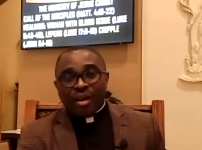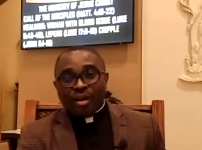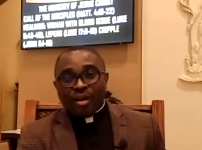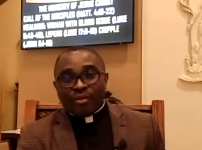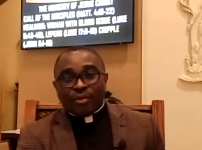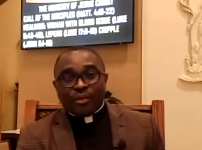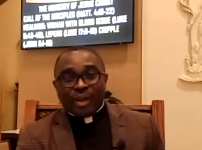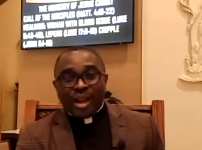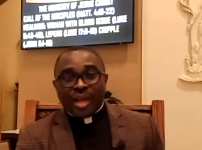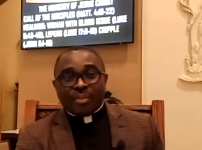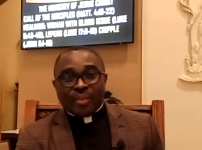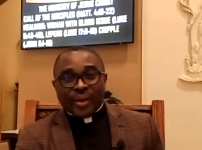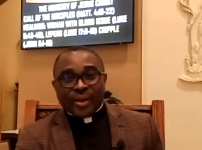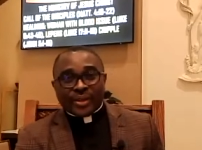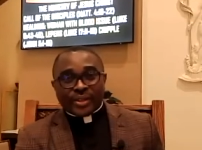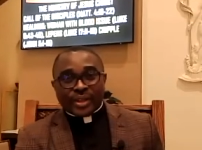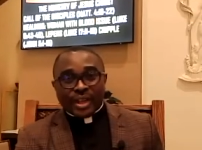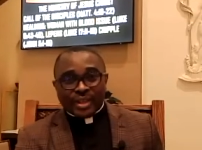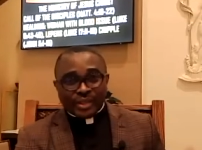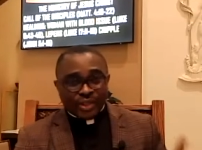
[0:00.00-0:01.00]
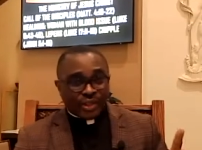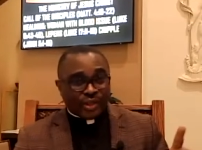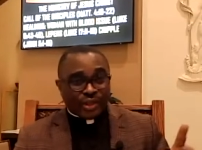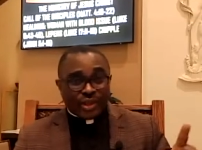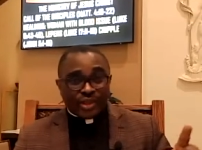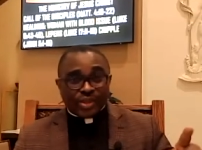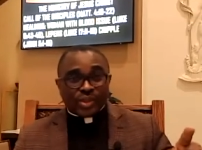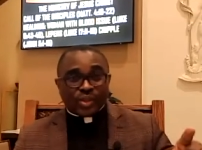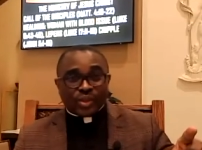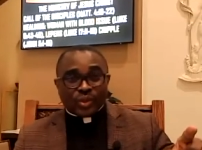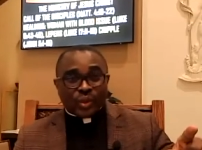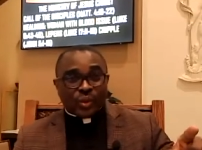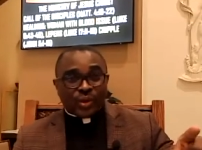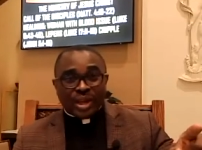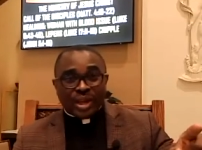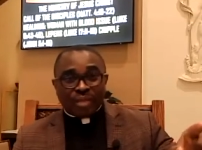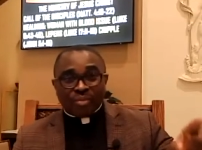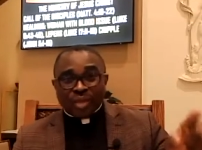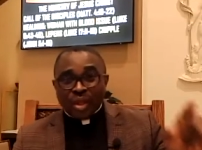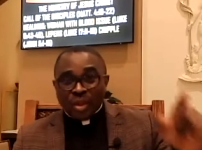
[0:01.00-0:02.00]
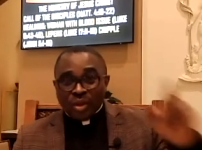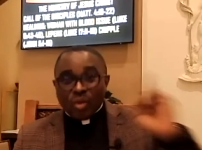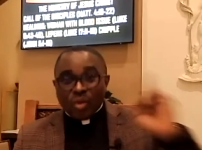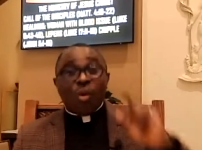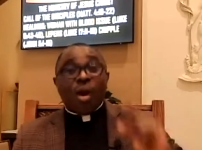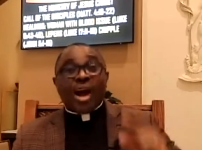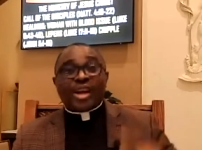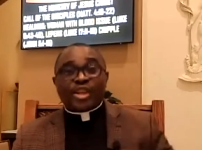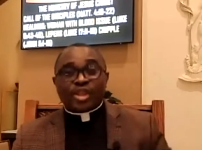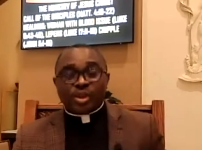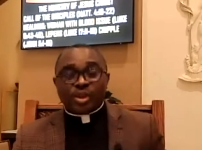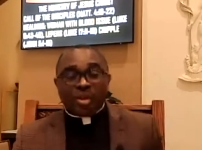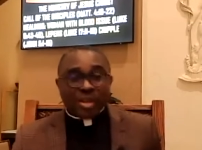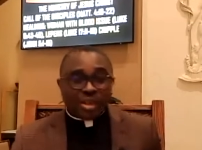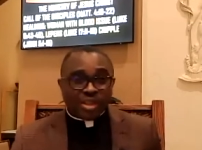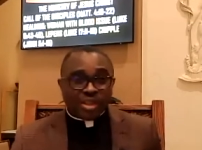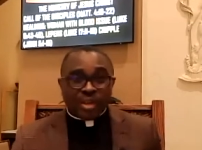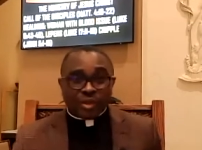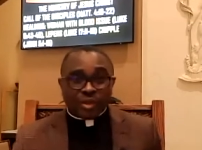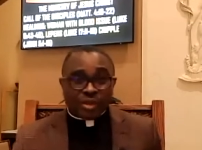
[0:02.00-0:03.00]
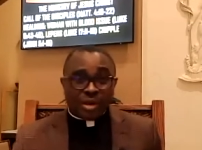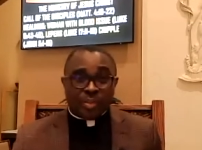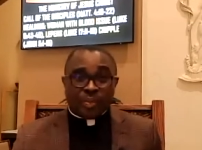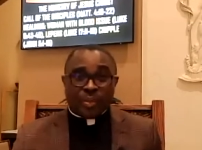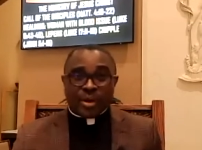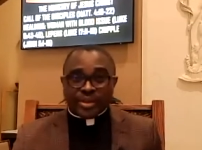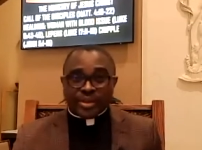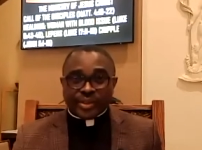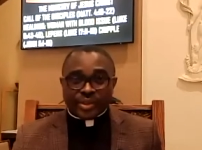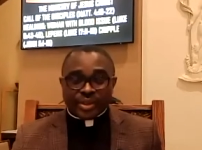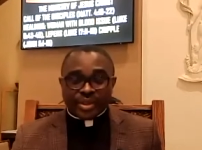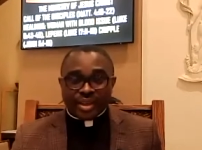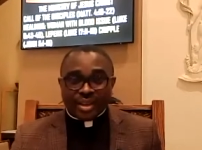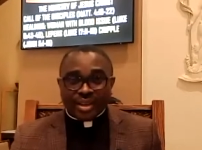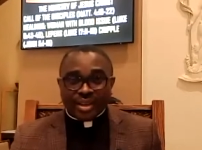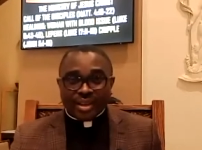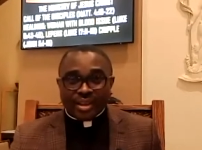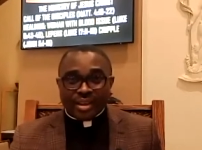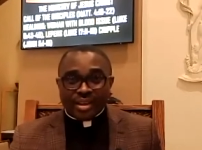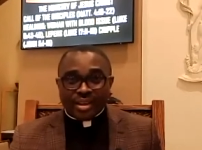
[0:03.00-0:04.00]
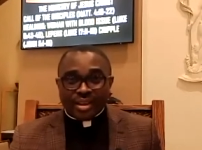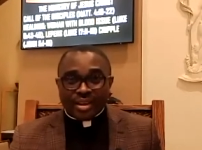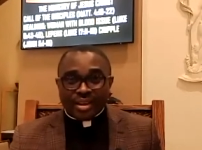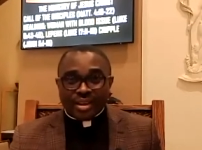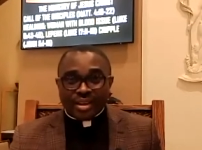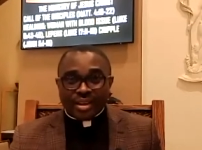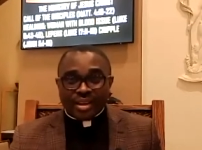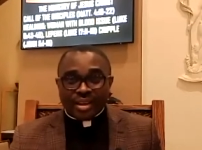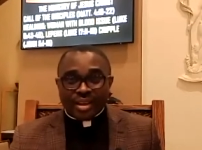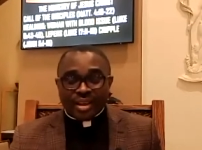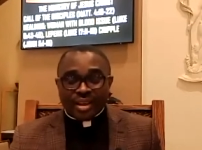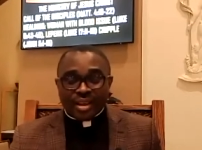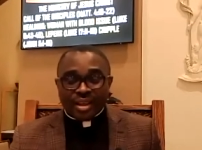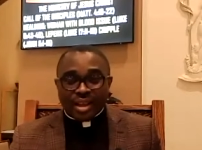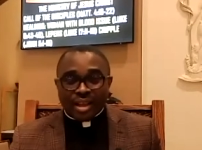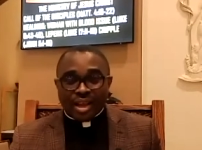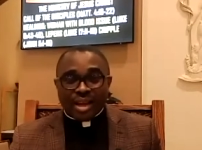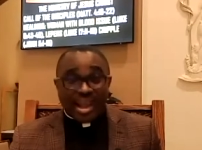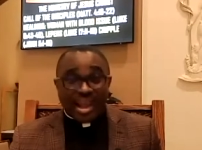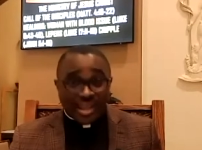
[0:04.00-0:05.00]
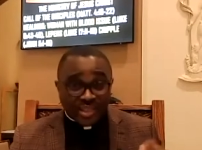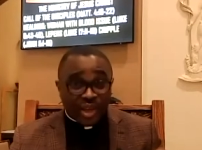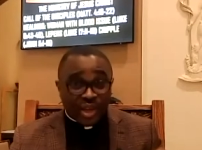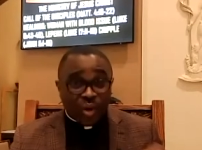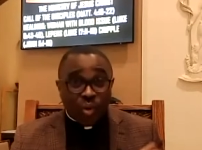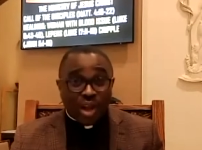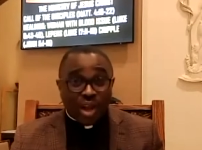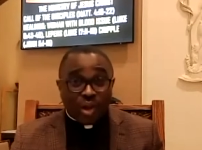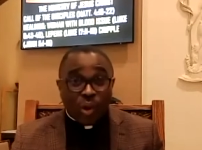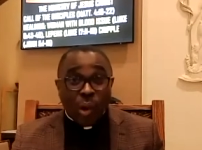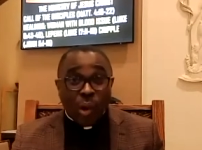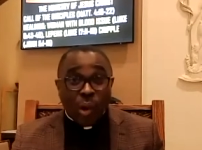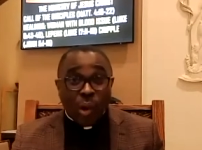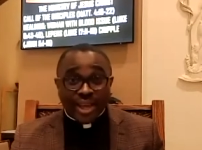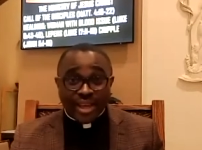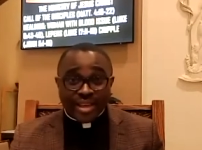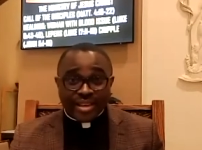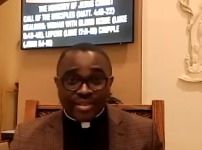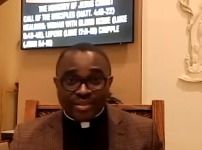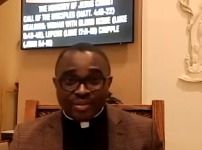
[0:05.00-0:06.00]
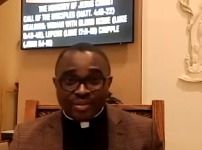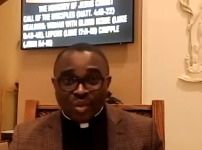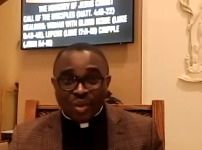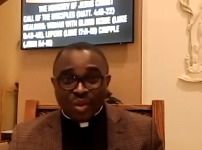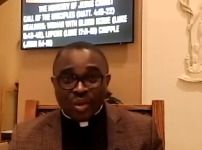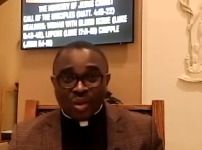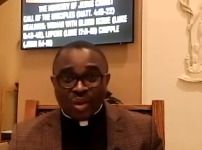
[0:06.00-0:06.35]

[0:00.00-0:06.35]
of lepers. And Jesus told them, Go and show yourself to the priest. And as they were going,